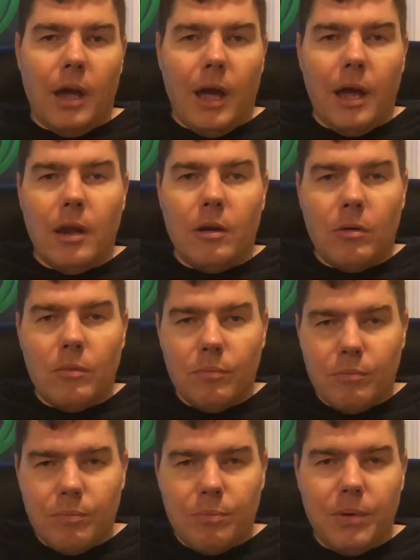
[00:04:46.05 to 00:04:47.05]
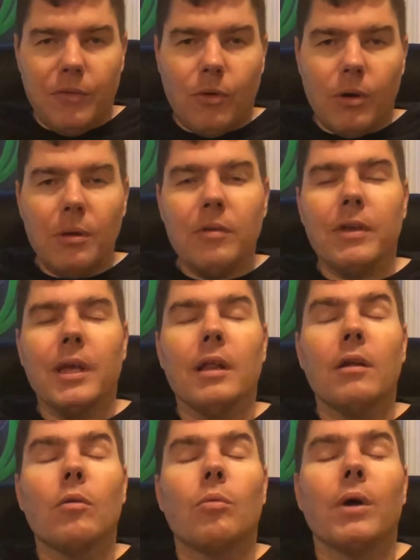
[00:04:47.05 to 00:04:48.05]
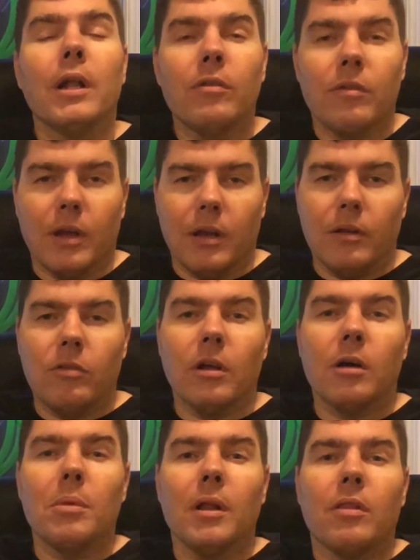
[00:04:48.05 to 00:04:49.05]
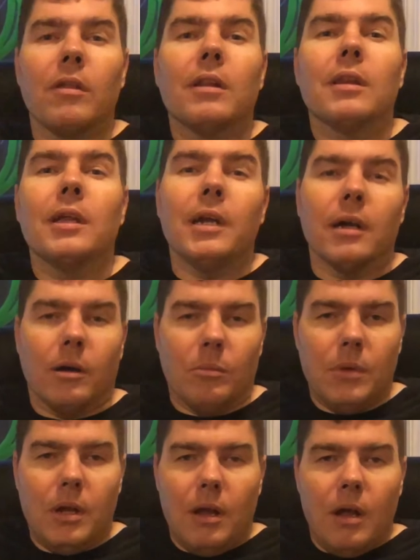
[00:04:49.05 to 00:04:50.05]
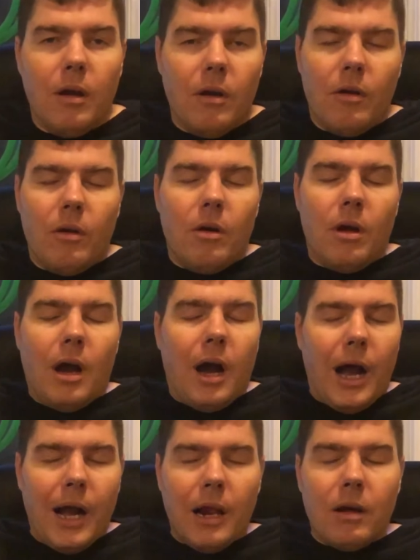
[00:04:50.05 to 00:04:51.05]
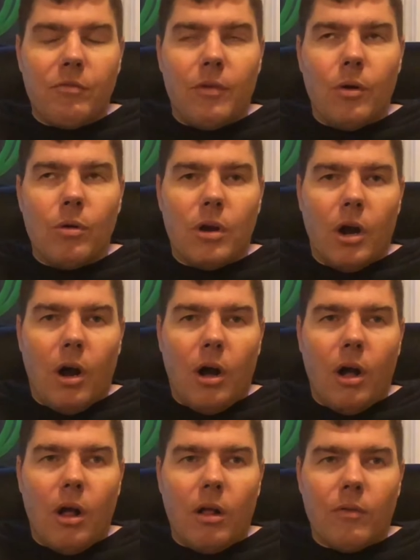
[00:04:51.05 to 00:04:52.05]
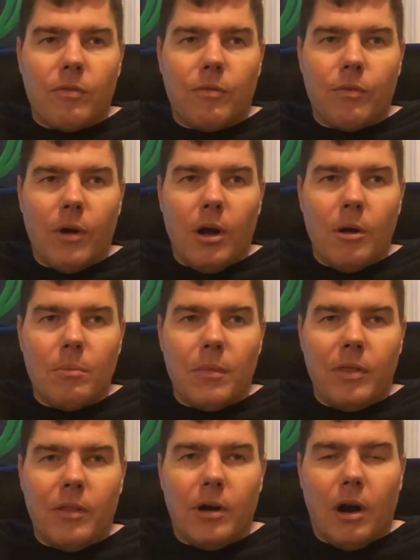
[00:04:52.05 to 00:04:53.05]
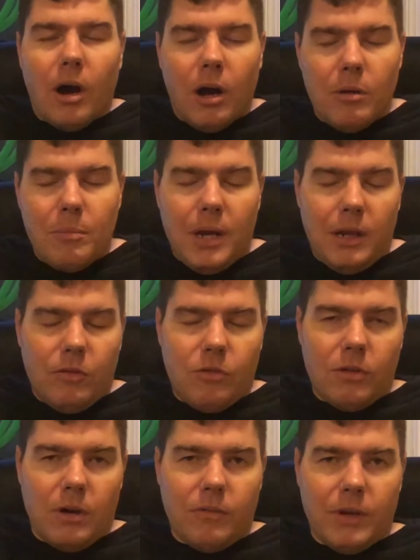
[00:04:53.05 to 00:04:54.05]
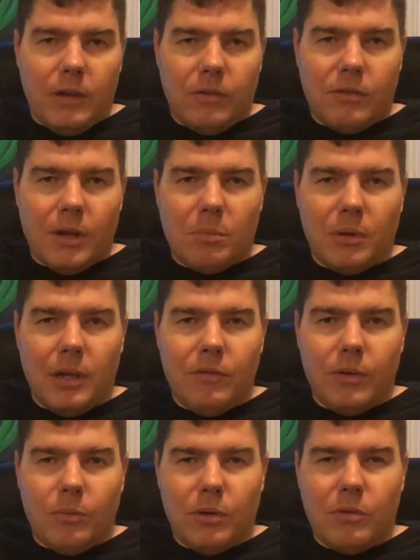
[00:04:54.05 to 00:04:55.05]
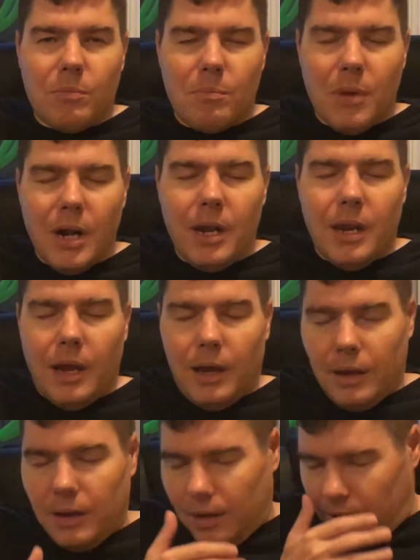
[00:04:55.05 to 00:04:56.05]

And before we even get into Wednesday, let's talk about the lead up. I got a phone call from their automated service, I believe it was Monday.